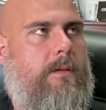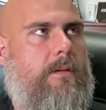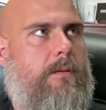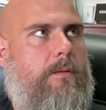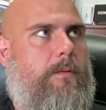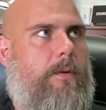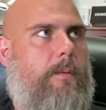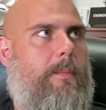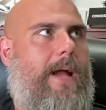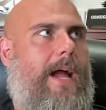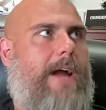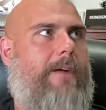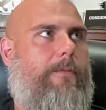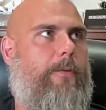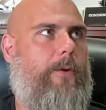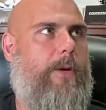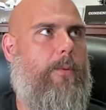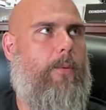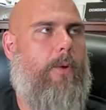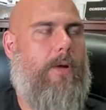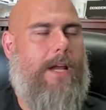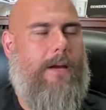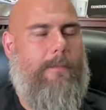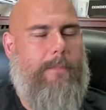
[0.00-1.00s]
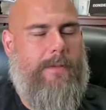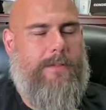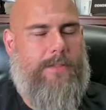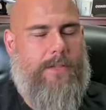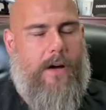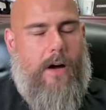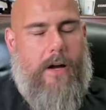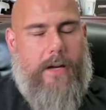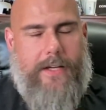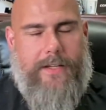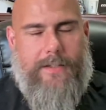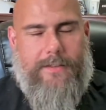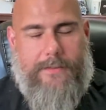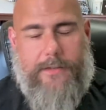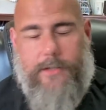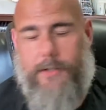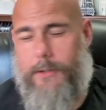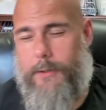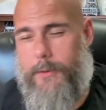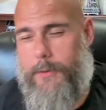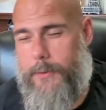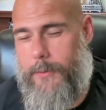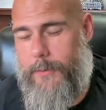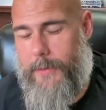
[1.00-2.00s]
from everyone I've been talking
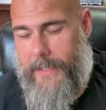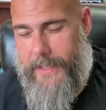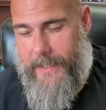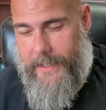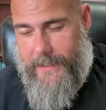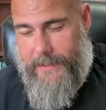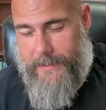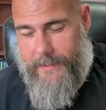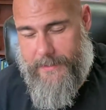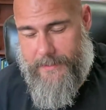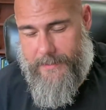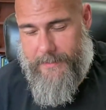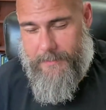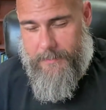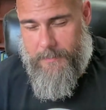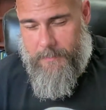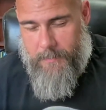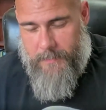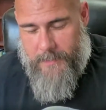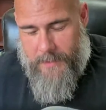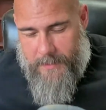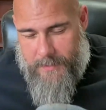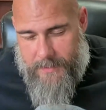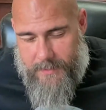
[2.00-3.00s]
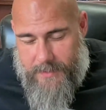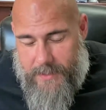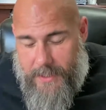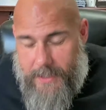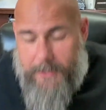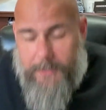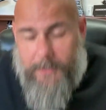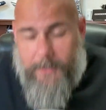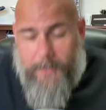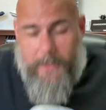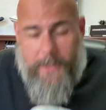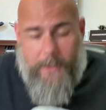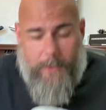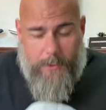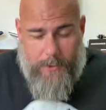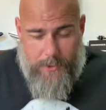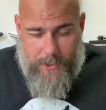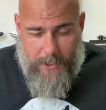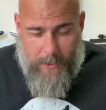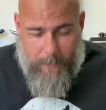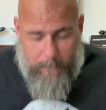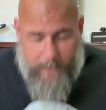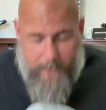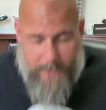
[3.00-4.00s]
to in senior
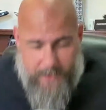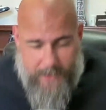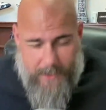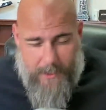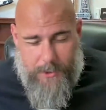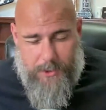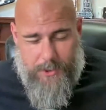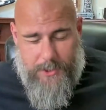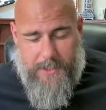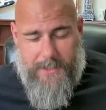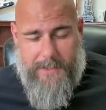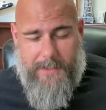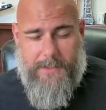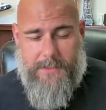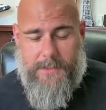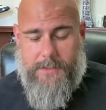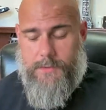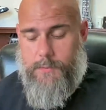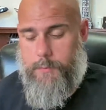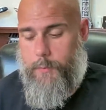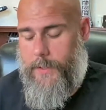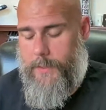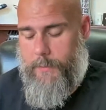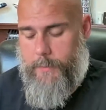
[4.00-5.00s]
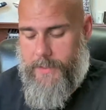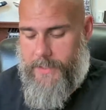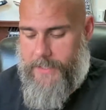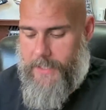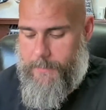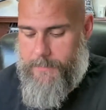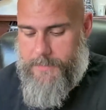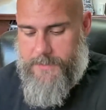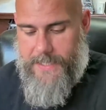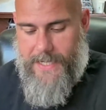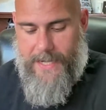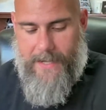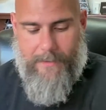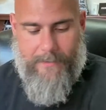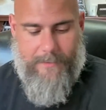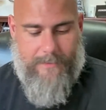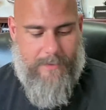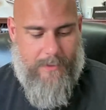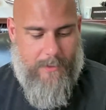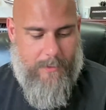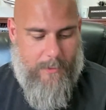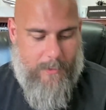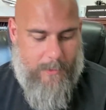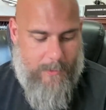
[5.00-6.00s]
leadership positions, when it comes down
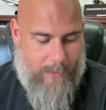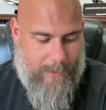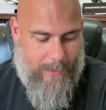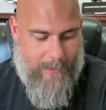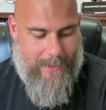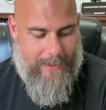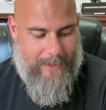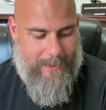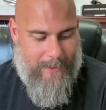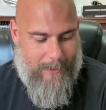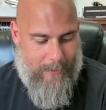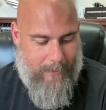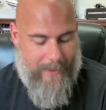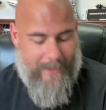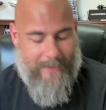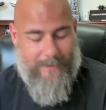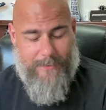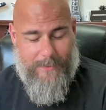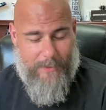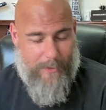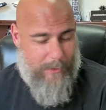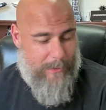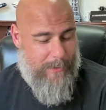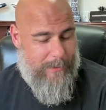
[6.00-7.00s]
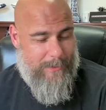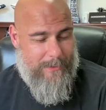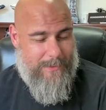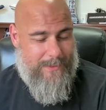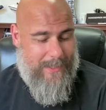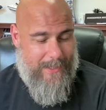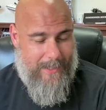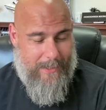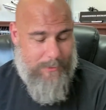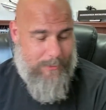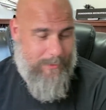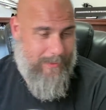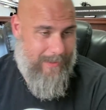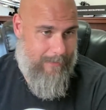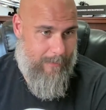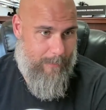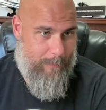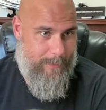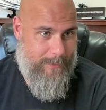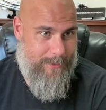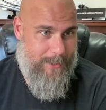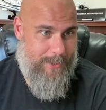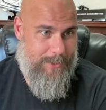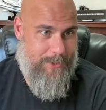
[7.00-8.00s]
to interns and entry level
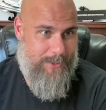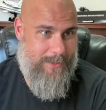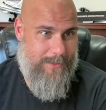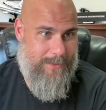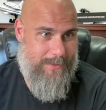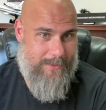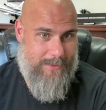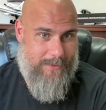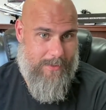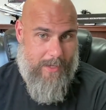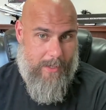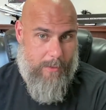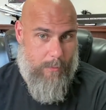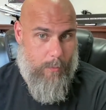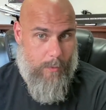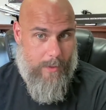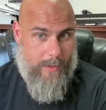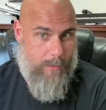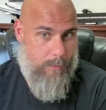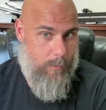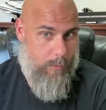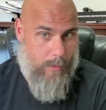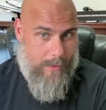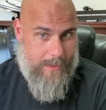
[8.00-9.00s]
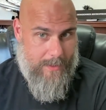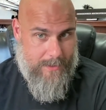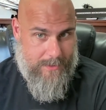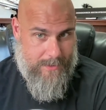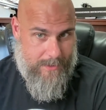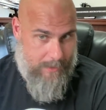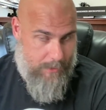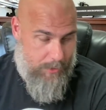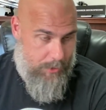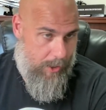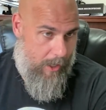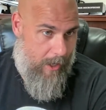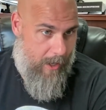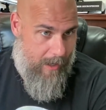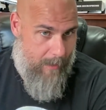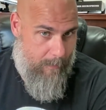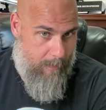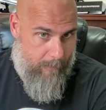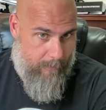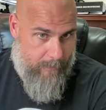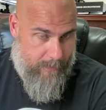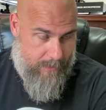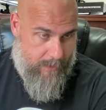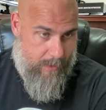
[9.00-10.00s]
positions, like what is the job
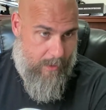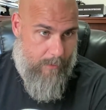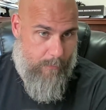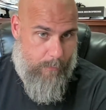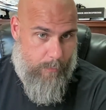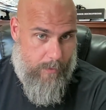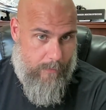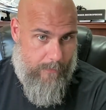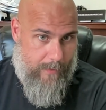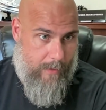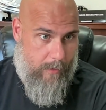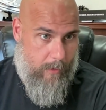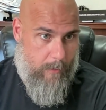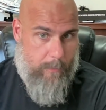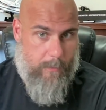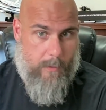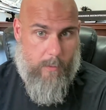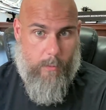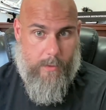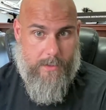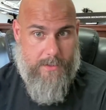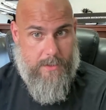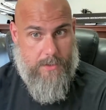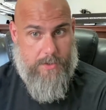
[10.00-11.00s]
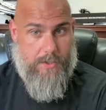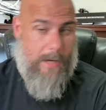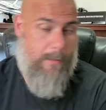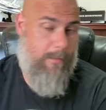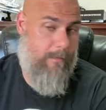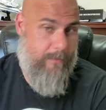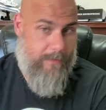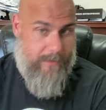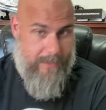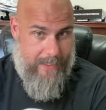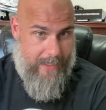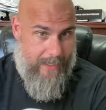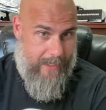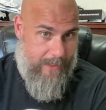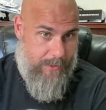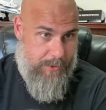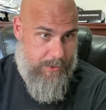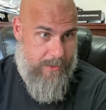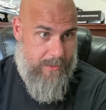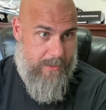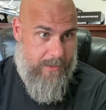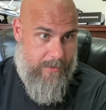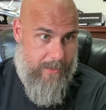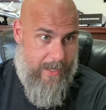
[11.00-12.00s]
of a software developer? What is the job of a data
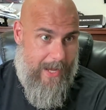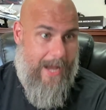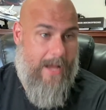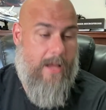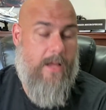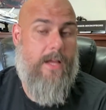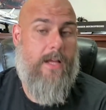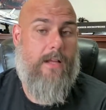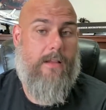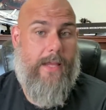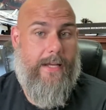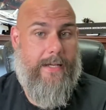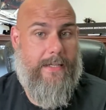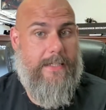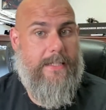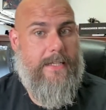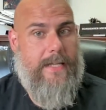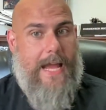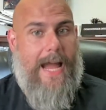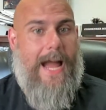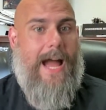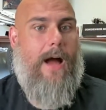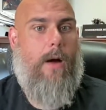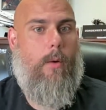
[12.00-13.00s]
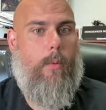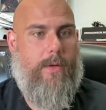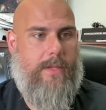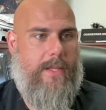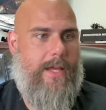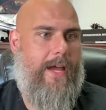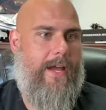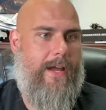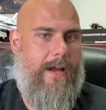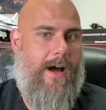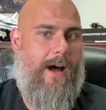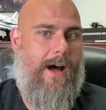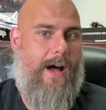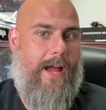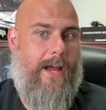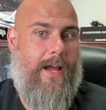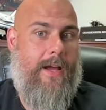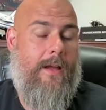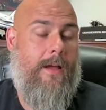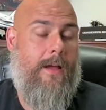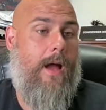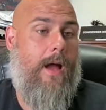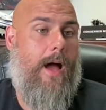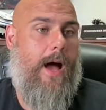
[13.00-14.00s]
engineer now? Like now with AI,
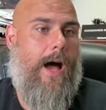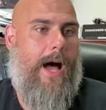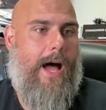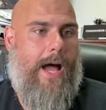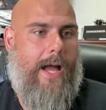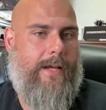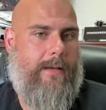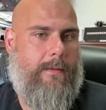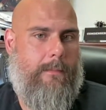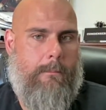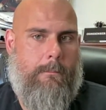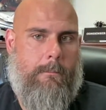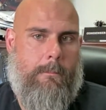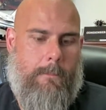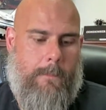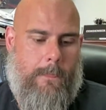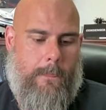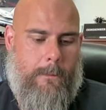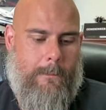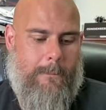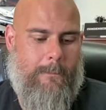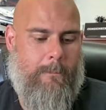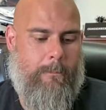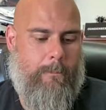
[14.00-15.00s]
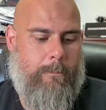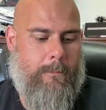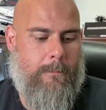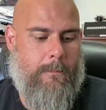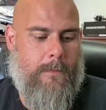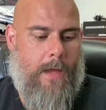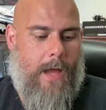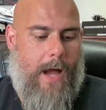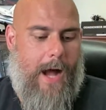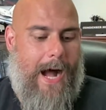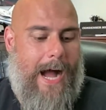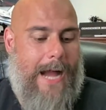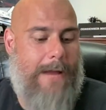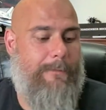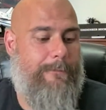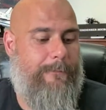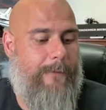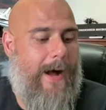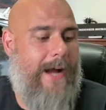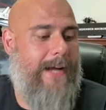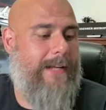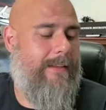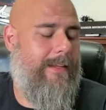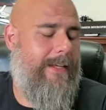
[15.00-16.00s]
I
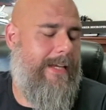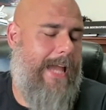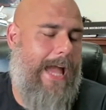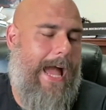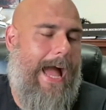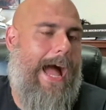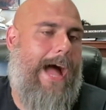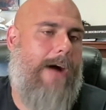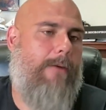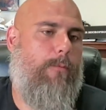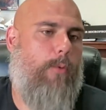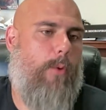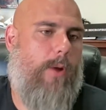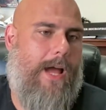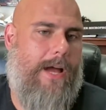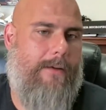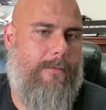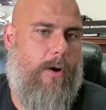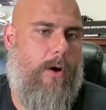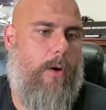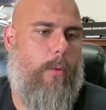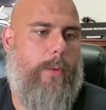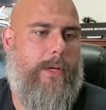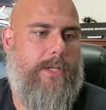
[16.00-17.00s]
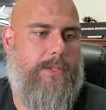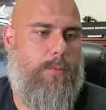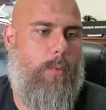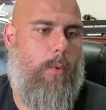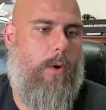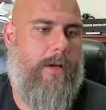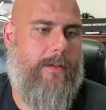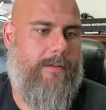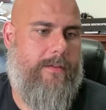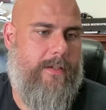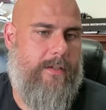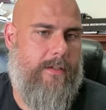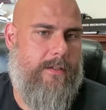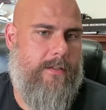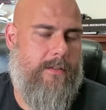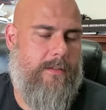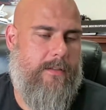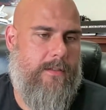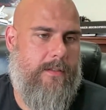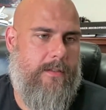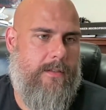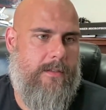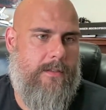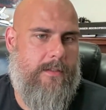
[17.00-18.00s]
finally have what I've always wanted.
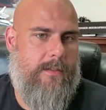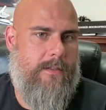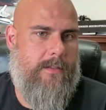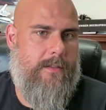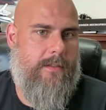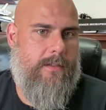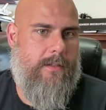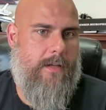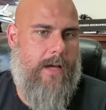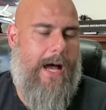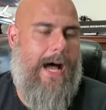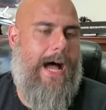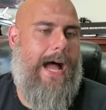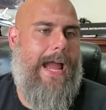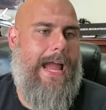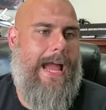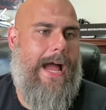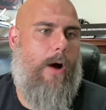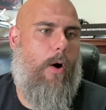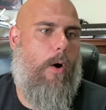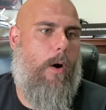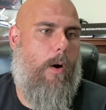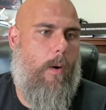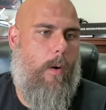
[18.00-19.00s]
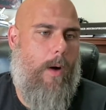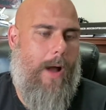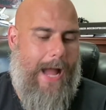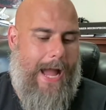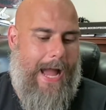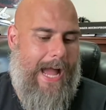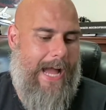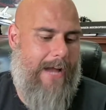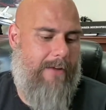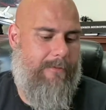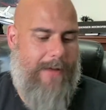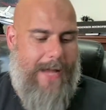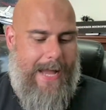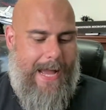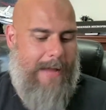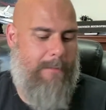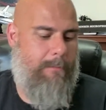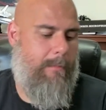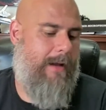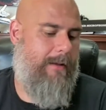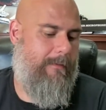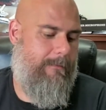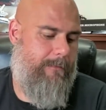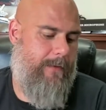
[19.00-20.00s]
I have at
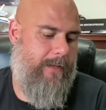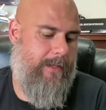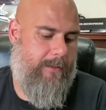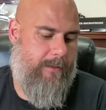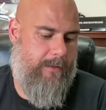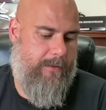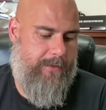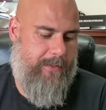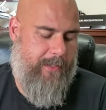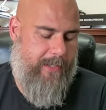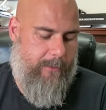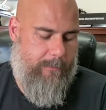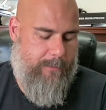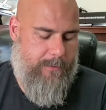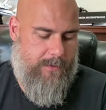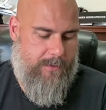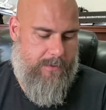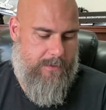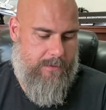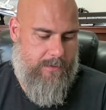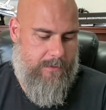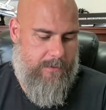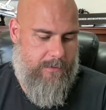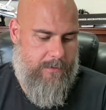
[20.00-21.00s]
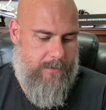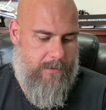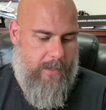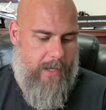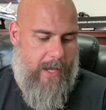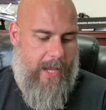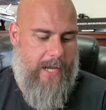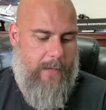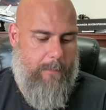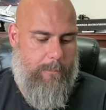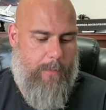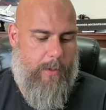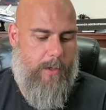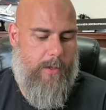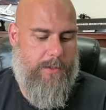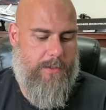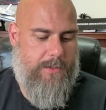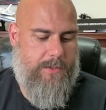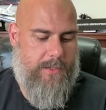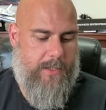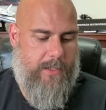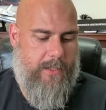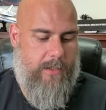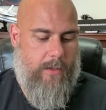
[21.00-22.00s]
my fingertips a
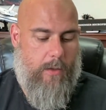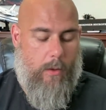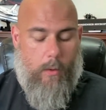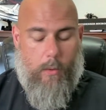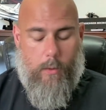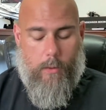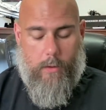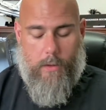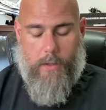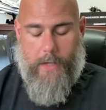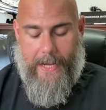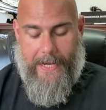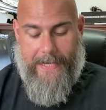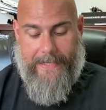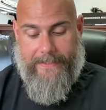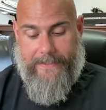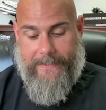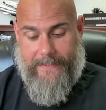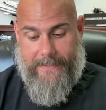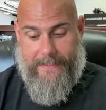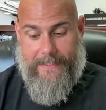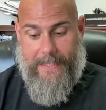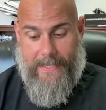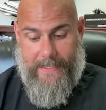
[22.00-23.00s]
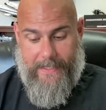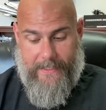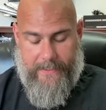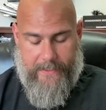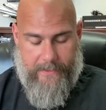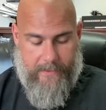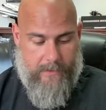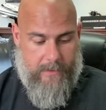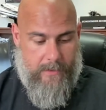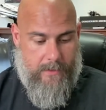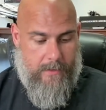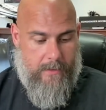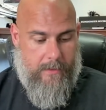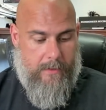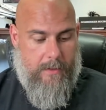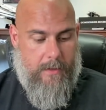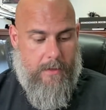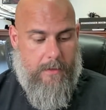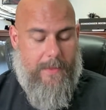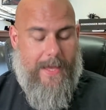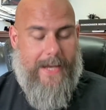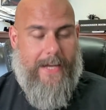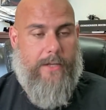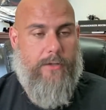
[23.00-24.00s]
person or a thing
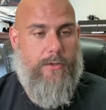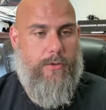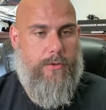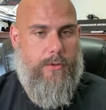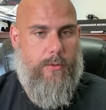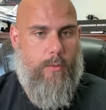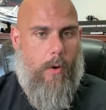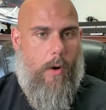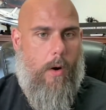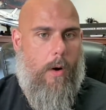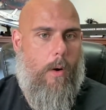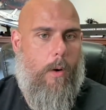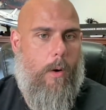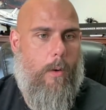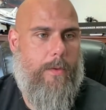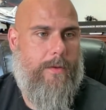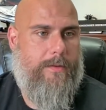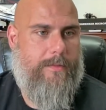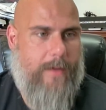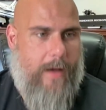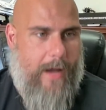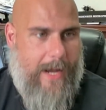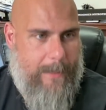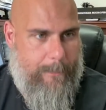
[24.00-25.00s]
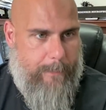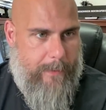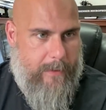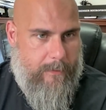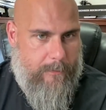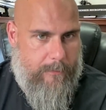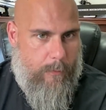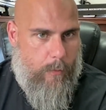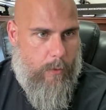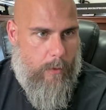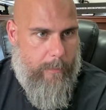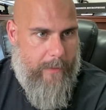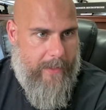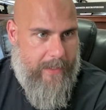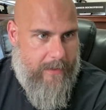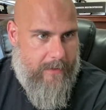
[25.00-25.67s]
that can do all the typing for me.